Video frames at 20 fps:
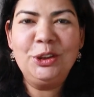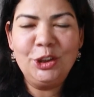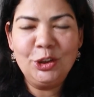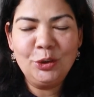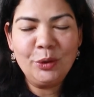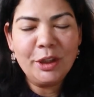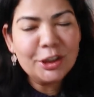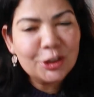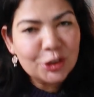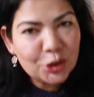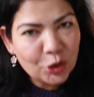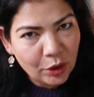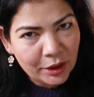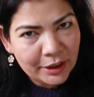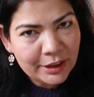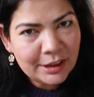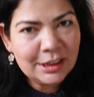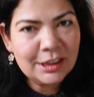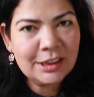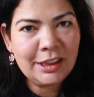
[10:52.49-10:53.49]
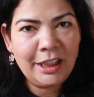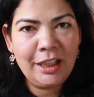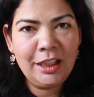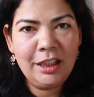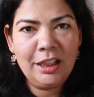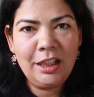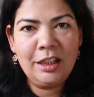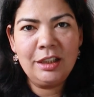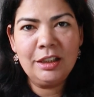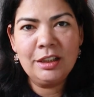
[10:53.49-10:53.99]
you know, enjoys
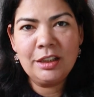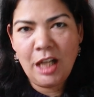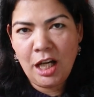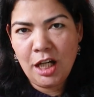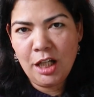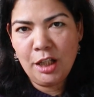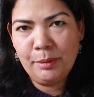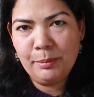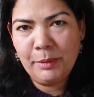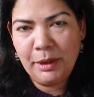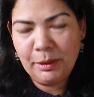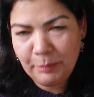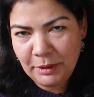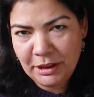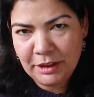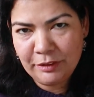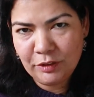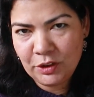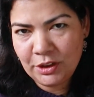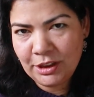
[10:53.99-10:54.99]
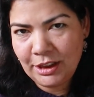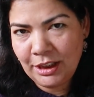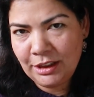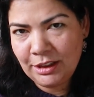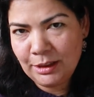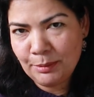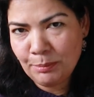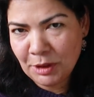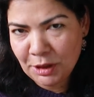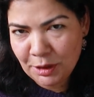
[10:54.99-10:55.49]
staying in the calm and peaceful
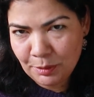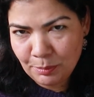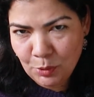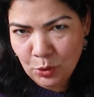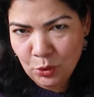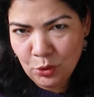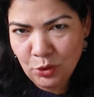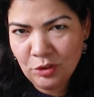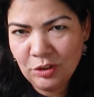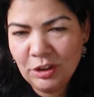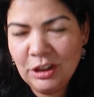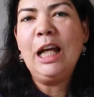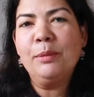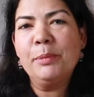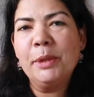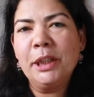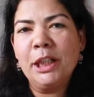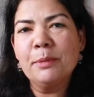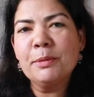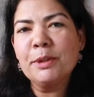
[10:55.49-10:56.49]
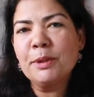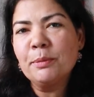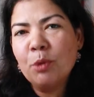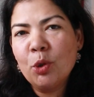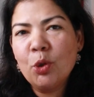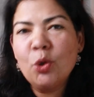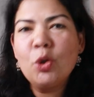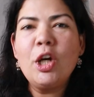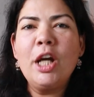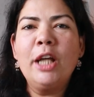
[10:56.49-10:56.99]
states much more and becomes
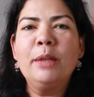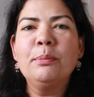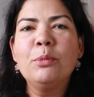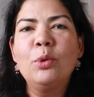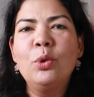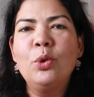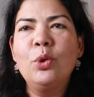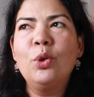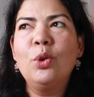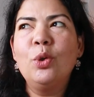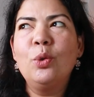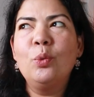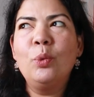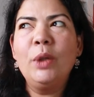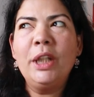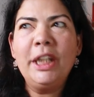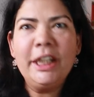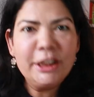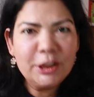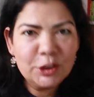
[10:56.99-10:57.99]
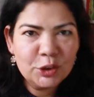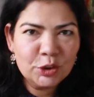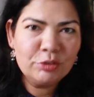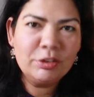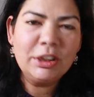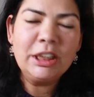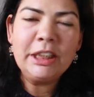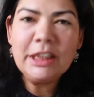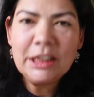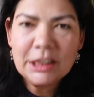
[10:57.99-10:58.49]
more and more willing to
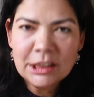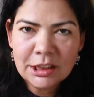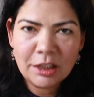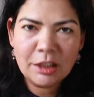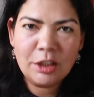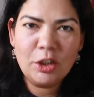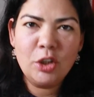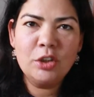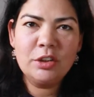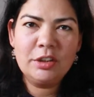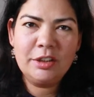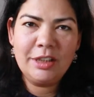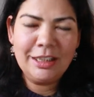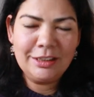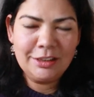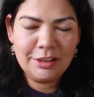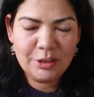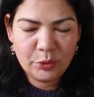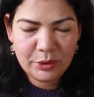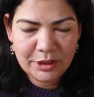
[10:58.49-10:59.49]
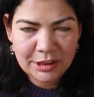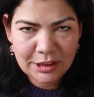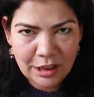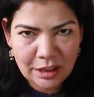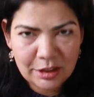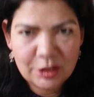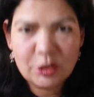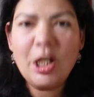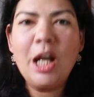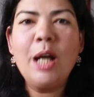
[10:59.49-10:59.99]
release the thoughts. And so it
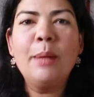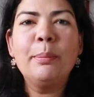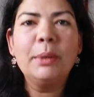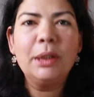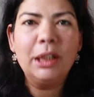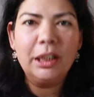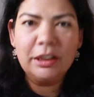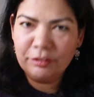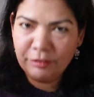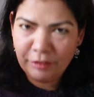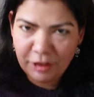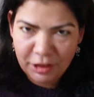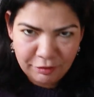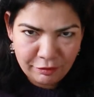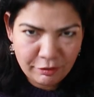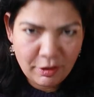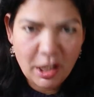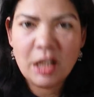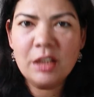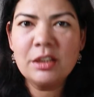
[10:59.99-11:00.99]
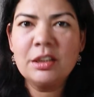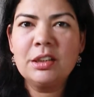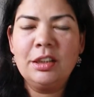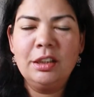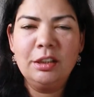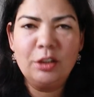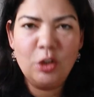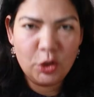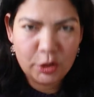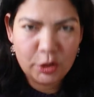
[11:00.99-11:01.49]
starts to happen like very fast and